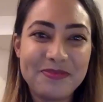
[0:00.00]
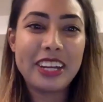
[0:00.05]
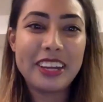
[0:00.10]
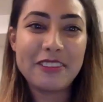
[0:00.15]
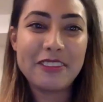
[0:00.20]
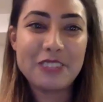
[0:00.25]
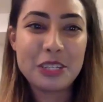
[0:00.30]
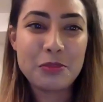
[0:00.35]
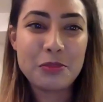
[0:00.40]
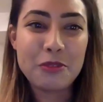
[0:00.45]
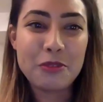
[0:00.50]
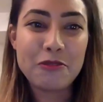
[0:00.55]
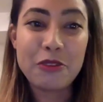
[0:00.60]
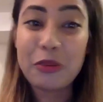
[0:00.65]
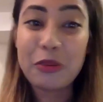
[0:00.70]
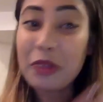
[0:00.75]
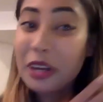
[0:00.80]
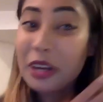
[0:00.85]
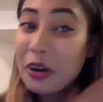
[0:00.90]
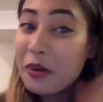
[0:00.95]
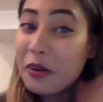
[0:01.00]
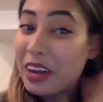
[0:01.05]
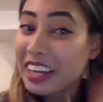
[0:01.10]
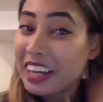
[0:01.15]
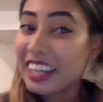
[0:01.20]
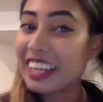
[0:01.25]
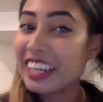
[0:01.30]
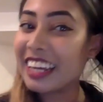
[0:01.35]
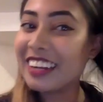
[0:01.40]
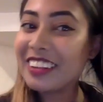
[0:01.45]
if just before we go, I
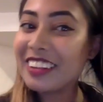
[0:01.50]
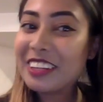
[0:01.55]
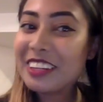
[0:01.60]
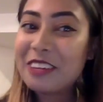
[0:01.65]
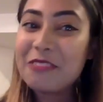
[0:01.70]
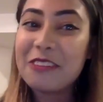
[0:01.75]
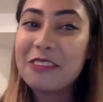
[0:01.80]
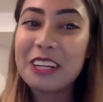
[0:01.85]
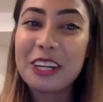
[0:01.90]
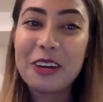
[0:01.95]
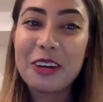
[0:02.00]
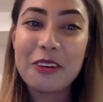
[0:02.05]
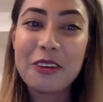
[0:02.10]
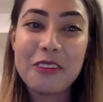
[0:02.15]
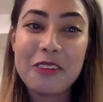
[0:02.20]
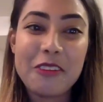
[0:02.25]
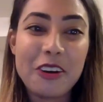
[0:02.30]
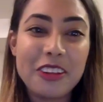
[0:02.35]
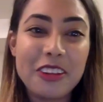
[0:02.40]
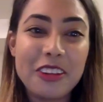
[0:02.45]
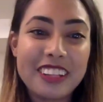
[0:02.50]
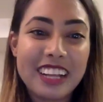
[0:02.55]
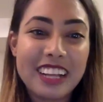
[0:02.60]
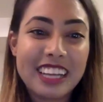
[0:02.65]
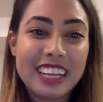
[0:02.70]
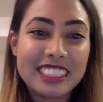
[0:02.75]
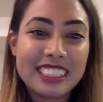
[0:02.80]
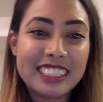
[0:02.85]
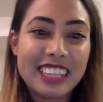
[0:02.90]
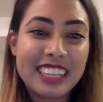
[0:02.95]
can get a little video of all the
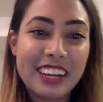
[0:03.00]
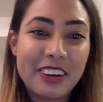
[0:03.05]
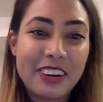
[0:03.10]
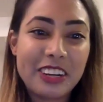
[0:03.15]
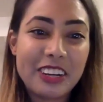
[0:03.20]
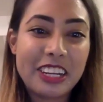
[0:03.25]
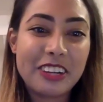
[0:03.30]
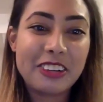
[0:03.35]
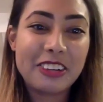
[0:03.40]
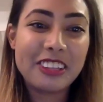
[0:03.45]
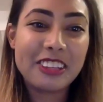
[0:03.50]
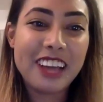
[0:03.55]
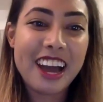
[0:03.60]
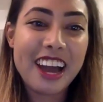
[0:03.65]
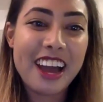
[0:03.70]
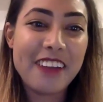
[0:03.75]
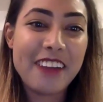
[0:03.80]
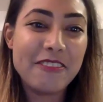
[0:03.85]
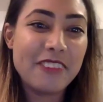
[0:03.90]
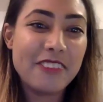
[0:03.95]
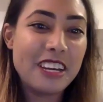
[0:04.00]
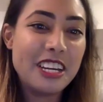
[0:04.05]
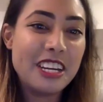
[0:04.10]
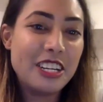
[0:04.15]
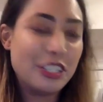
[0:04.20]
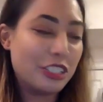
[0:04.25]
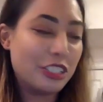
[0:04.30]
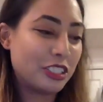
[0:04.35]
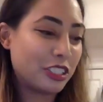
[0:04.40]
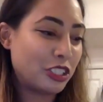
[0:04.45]
classes that are here live,
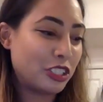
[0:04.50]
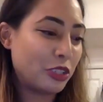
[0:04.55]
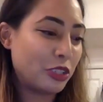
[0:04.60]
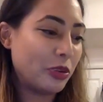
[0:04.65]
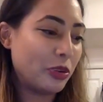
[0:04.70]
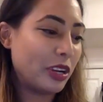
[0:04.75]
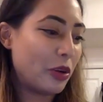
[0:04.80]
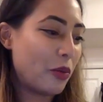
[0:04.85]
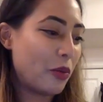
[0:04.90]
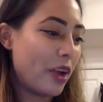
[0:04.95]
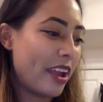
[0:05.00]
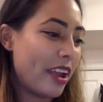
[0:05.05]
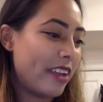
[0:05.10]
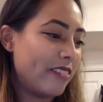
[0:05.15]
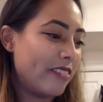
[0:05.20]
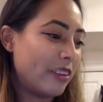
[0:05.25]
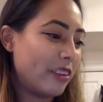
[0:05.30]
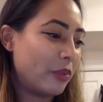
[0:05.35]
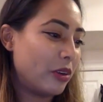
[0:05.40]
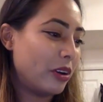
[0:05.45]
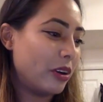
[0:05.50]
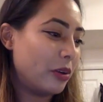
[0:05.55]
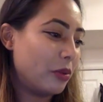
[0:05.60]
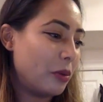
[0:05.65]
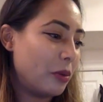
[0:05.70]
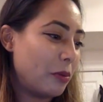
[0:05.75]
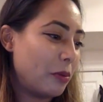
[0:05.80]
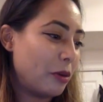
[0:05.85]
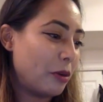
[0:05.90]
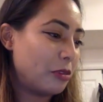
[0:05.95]
just shooting a wave, and we'll
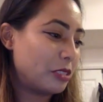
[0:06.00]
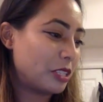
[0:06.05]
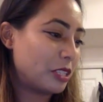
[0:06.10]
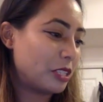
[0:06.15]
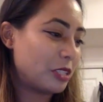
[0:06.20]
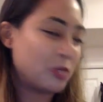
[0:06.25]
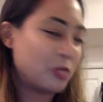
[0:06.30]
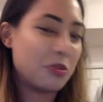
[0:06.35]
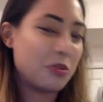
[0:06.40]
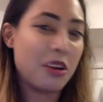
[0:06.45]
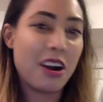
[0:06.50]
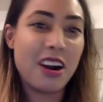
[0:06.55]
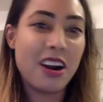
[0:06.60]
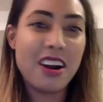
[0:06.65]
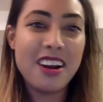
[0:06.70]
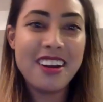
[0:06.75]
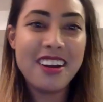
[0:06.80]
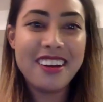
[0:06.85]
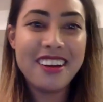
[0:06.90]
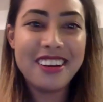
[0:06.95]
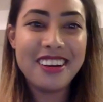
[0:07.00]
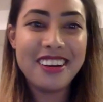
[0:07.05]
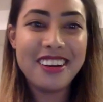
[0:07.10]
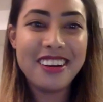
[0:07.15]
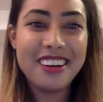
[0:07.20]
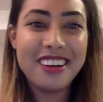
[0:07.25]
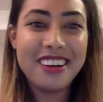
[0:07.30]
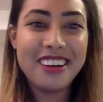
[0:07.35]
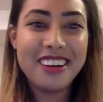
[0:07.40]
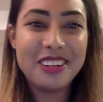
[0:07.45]
we'll post it to our
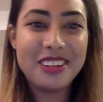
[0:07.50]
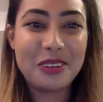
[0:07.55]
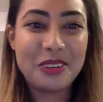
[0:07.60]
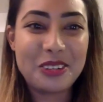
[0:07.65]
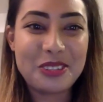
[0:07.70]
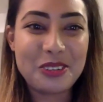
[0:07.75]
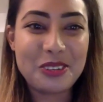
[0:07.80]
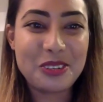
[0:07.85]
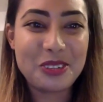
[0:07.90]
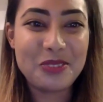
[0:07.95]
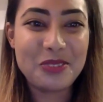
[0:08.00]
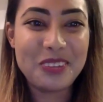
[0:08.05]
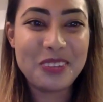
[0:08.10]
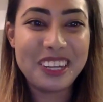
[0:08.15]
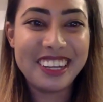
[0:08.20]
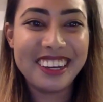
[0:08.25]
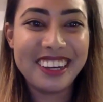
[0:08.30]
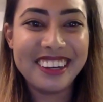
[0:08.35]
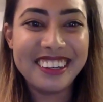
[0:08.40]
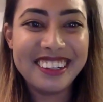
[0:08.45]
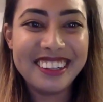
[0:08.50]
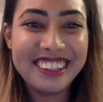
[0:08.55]
to our social media.